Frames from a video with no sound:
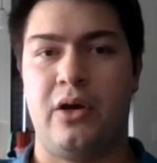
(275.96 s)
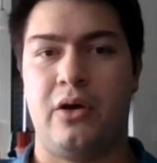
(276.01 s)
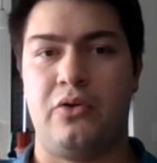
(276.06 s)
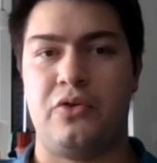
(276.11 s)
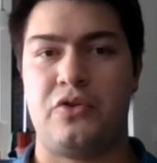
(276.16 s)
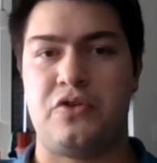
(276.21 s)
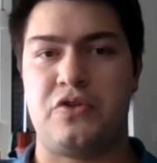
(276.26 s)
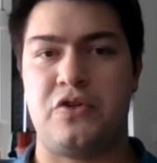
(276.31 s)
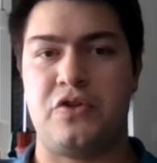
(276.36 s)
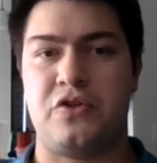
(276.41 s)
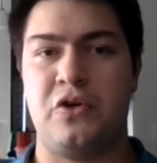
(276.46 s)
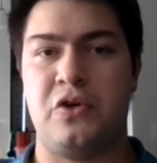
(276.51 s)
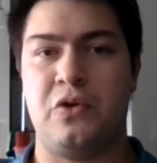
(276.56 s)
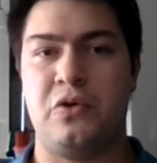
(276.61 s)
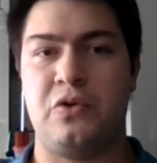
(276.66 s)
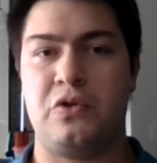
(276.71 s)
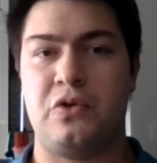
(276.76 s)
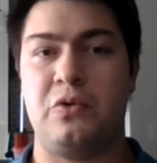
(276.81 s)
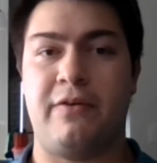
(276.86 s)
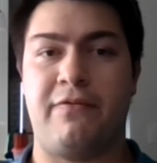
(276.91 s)
to
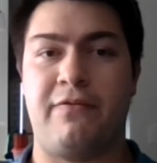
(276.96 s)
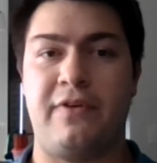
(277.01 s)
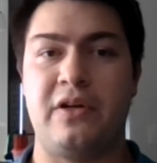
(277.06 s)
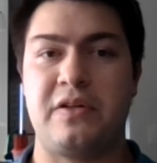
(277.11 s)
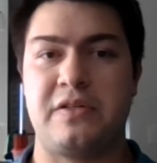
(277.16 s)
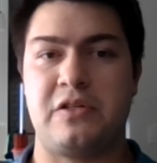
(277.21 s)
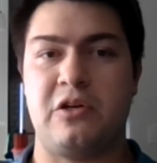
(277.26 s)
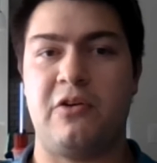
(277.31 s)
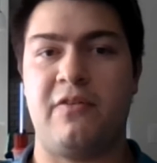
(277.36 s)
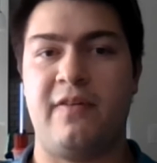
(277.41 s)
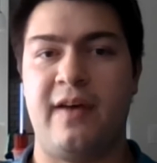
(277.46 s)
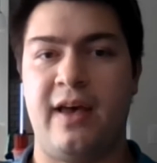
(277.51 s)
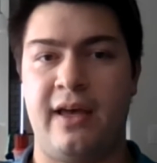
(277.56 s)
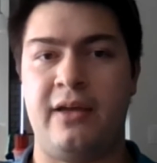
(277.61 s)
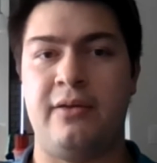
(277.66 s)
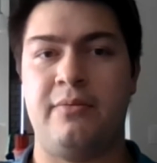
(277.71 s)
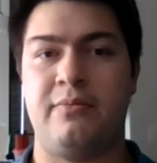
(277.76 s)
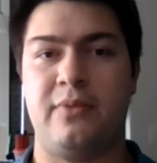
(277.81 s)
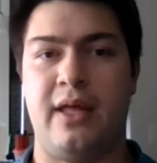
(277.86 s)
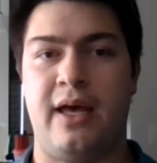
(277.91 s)
do a field
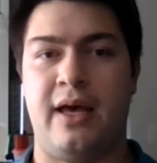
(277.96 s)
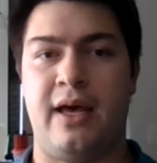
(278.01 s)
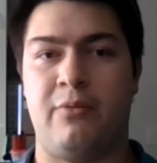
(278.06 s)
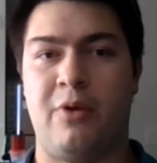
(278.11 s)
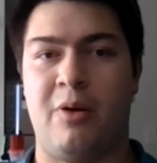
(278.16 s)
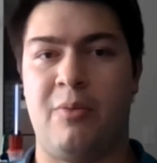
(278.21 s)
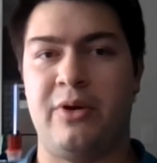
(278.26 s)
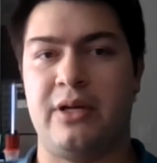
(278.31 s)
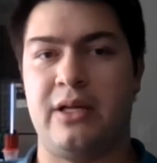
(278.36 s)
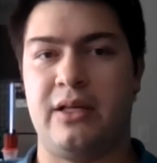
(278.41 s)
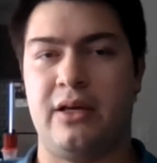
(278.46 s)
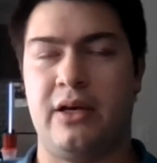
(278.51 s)
survey that Robert